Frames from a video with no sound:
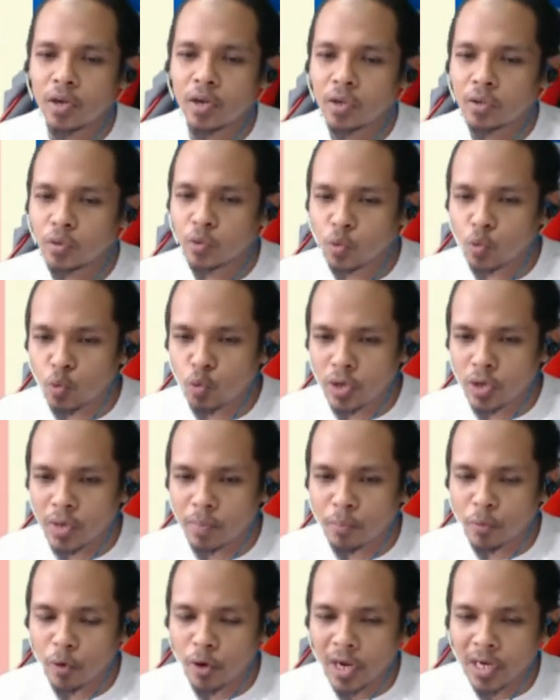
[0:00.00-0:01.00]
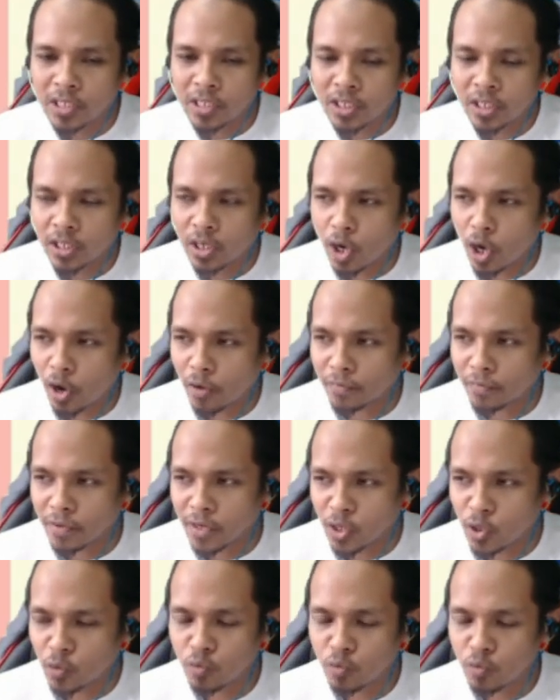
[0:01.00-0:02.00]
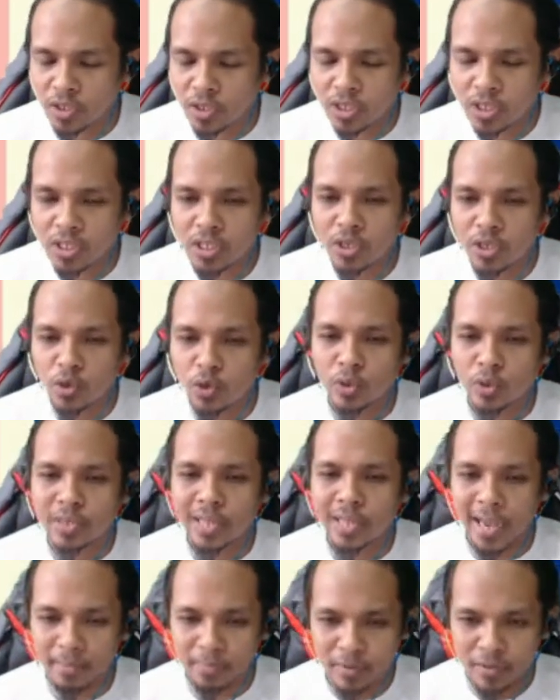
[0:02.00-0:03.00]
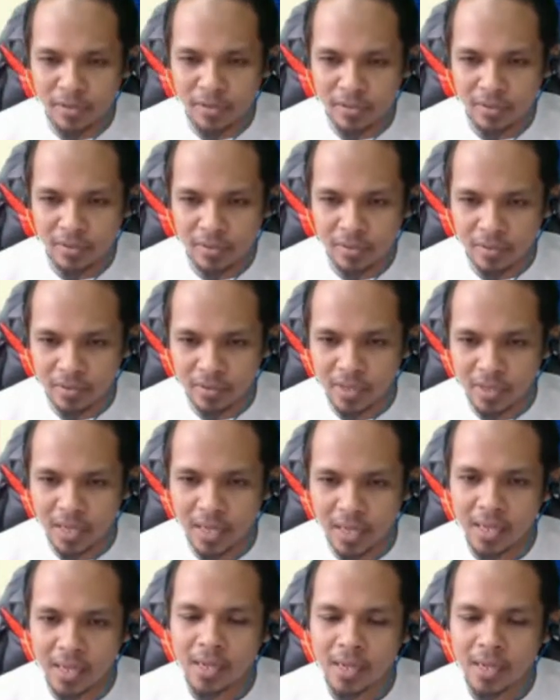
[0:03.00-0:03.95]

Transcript: to the production of new genotypes. Okey,